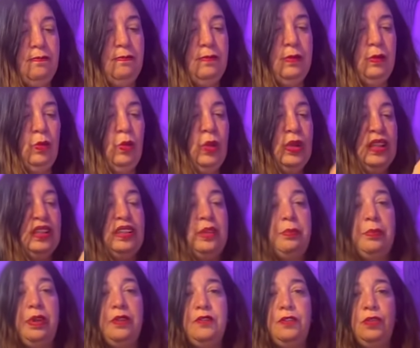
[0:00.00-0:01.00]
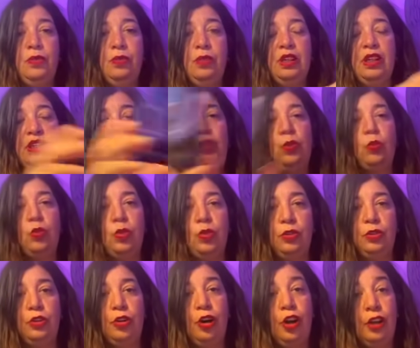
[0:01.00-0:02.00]
What is above you is the
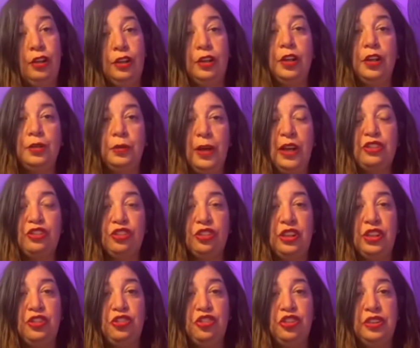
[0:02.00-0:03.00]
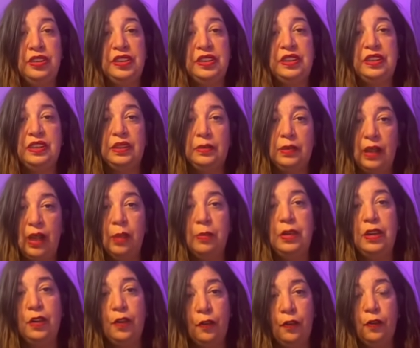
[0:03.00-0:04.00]
World card. Congratulations.
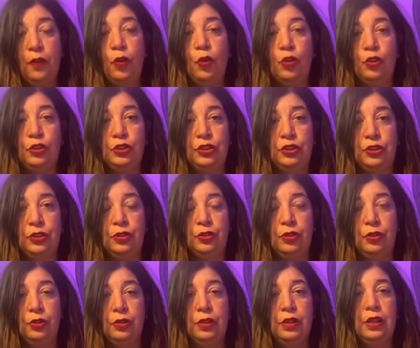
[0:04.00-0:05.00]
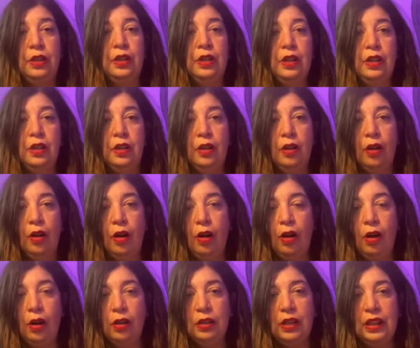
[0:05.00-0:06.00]
Coming full circle.
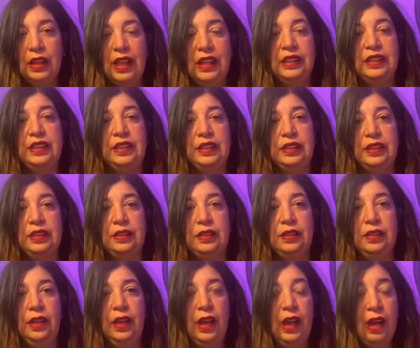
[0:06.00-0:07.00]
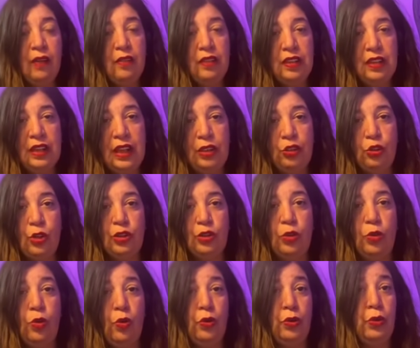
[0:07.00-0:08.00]
All the lessons, everything that you had to
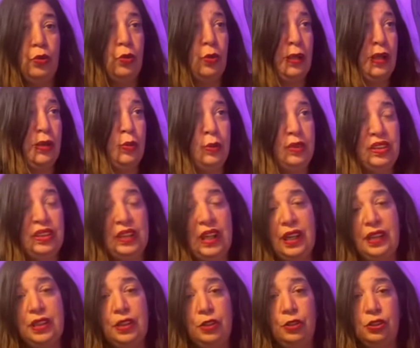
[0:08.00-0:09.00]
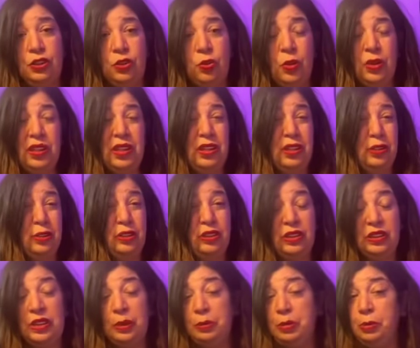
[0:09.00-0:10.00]
go through, whether it was ten years, twenty years,
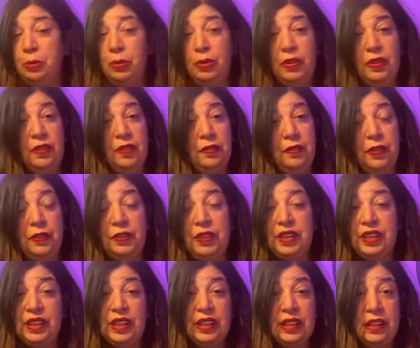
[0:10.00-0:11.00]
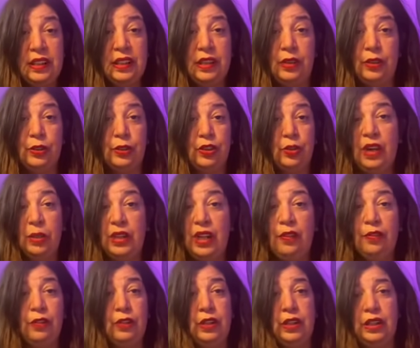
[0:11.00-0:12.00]
some people are even fifty, sixty years,
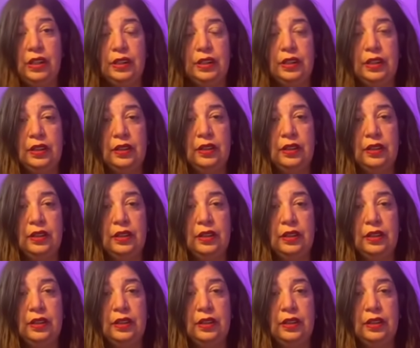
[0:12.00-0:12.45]
whatever it is,